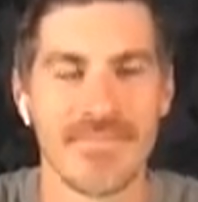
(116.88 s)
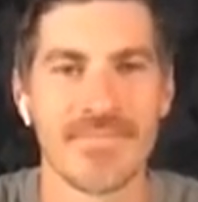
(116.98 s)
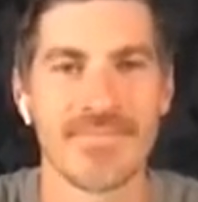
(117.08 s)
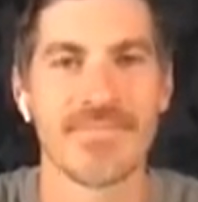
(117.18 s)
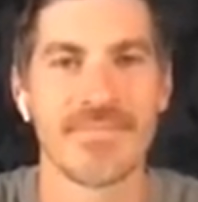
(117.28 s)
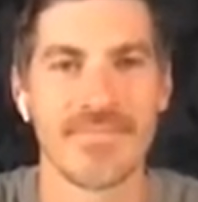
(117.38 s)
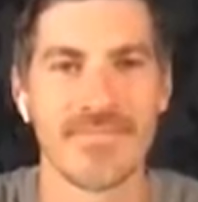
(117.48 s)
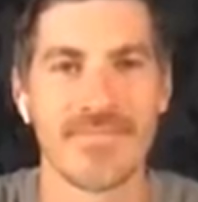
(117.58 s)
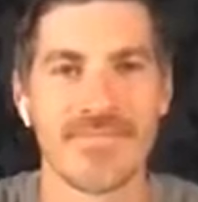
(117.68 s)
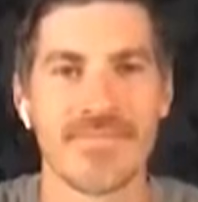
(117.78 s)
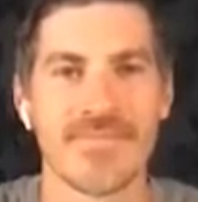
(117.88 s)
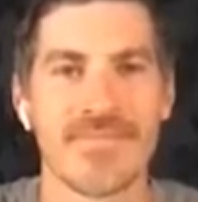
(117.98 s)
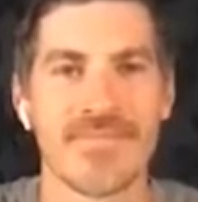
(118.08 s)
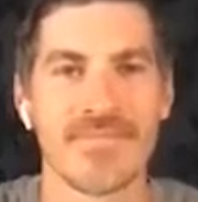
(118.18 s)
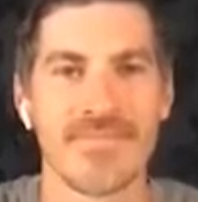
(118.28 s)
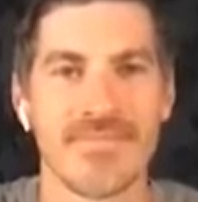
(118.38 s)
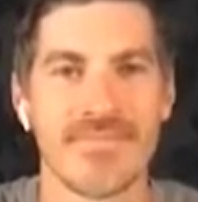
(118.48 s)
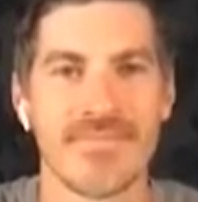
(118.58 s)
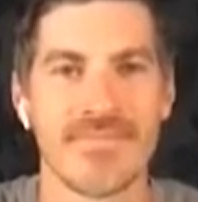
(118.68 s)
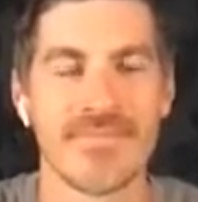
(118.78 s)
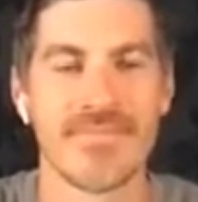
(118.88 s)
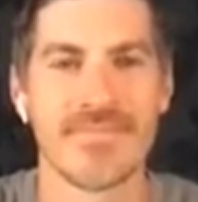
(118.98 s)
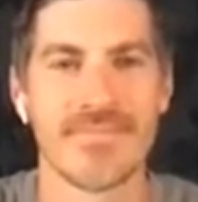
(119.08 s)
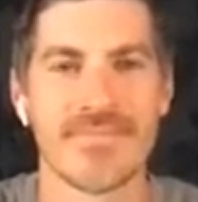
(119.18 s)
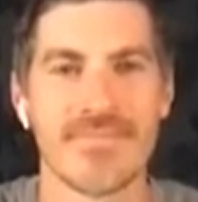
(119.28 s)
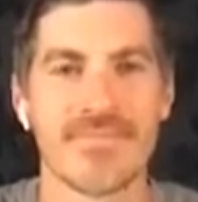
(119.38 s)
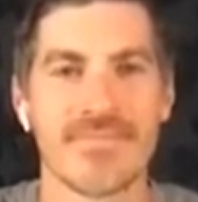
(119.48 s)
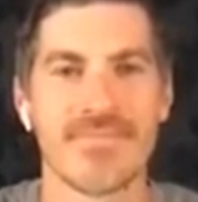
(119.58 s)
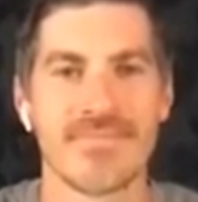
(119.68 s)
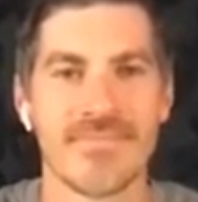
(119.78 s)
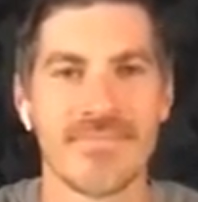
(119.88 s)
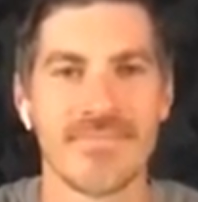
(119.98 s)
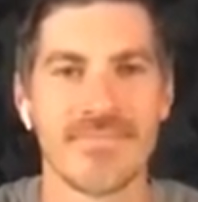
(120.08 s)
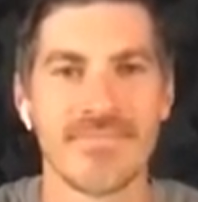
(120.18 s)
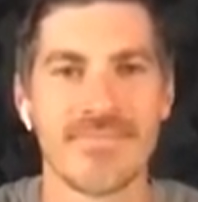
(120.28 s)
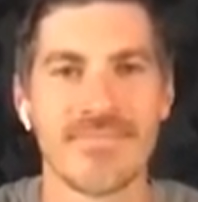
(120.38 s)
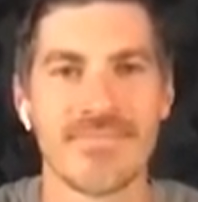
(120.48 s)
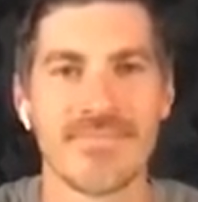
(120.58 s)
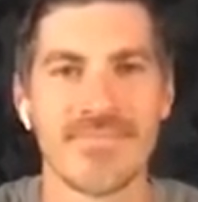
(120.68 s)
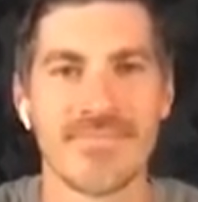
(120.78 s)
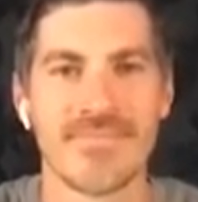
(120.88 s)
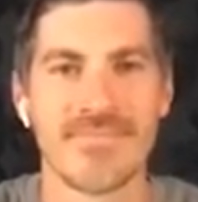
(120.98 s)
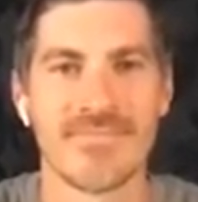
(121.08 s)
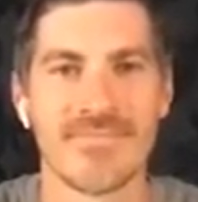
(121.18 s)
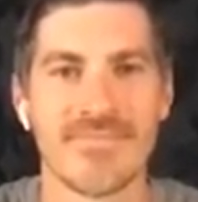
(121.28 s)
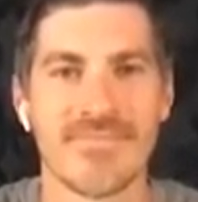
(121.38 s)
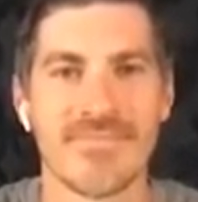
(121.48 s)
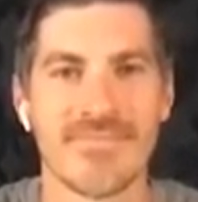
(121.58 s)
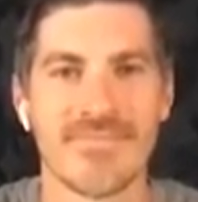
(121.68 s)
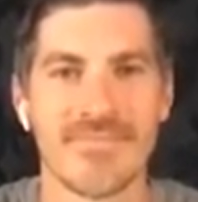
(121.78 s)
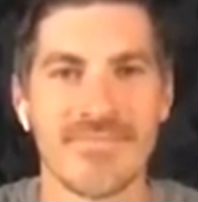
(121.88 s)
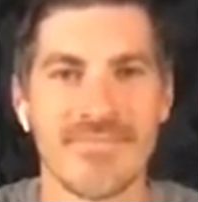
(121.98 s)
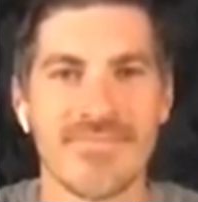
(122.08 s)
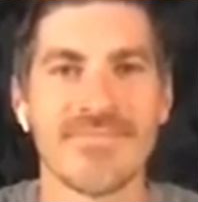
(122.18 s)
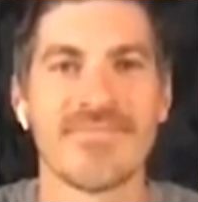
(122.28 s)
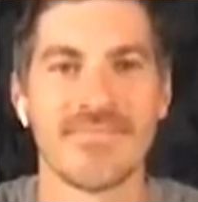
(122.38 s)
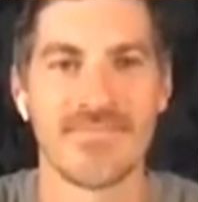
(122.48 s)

[no speech]